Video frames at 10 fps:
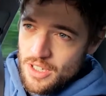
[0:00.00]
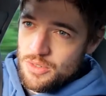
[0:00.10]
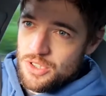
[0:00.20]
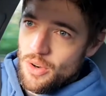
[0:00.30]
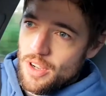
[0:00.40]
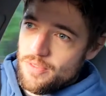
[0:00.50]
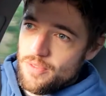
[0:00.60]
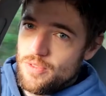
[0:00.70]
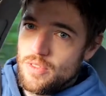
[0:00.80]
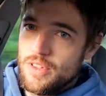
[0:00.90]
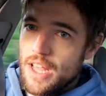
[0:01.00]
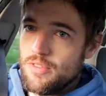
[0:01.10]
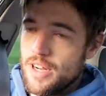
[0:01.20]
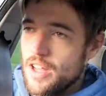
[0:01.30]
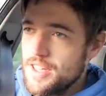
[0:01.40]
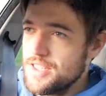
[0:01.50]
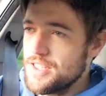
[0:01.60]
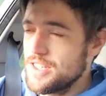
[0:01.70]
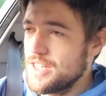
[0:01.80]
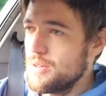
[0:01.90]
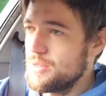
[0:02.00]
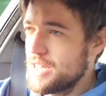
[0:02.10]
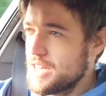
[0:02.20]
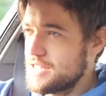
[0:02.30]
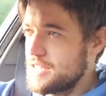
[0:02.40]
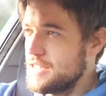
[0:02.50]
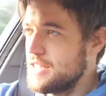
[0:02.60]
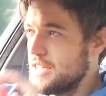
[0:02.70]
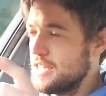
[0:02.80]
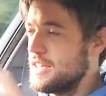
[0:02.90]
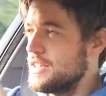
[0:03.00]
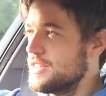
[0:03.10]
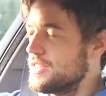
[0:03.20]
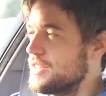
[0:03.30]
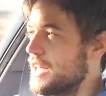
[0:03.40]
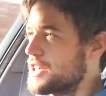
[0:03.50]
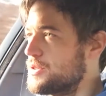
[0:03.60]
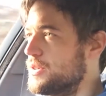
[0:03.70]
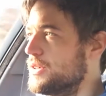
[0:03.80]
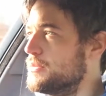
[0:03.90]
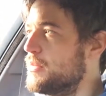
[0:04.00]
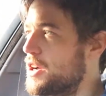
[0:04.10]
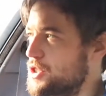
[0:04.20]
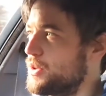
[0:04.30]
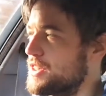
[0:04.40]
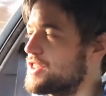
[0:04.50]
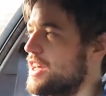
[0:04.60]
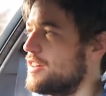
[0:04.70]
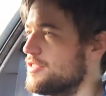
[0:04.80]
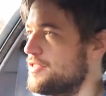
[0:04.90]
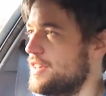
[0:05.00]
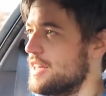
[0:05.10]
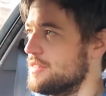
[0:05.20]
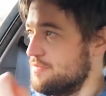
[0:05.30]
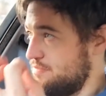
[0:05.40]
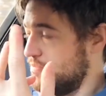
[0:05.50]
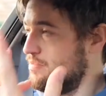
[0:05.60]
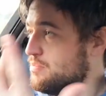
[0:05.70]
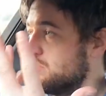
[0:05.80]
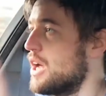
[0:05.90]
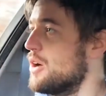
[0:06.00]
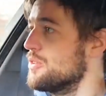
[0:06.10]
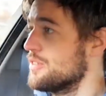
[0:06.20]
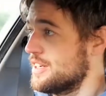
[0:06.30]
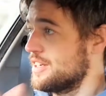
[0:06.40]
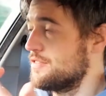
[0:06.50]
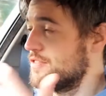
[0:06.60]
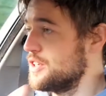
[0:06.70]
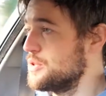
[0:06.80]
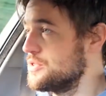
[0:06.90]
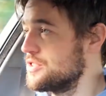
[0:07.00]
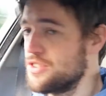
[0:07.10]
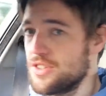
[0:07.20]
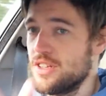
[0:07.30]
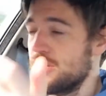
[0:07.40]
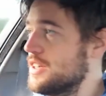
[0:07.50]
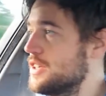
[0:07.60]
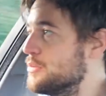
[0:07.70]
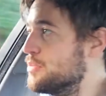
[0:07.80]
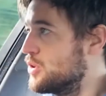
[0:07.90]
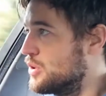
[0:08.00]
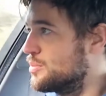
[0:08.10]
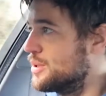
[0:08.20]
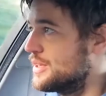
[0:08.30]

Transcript: so I then realised it was actually the actual module itself had blown and had fused the bulb